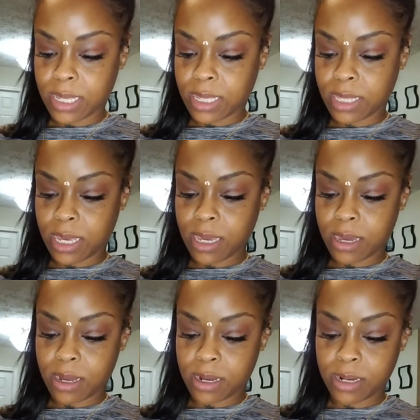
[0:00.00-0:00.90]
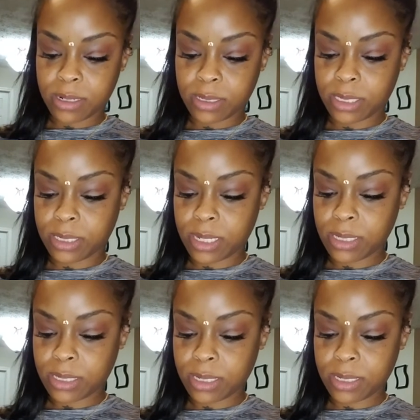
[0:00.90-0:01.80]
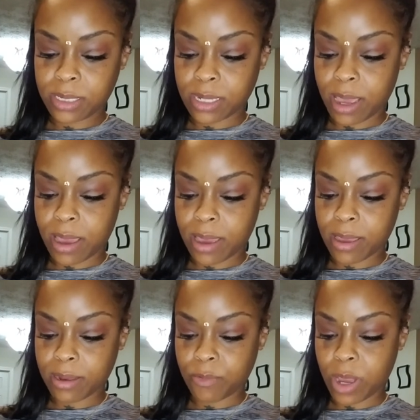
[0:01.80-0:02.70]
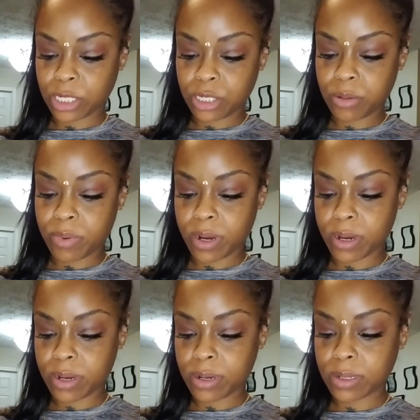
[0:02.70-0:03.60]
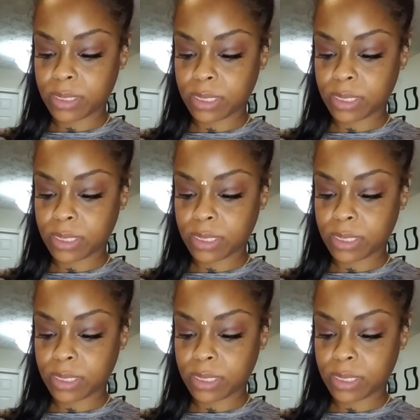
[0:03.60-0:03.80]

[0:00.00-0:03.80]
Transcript: They are sitting to the side watching the birds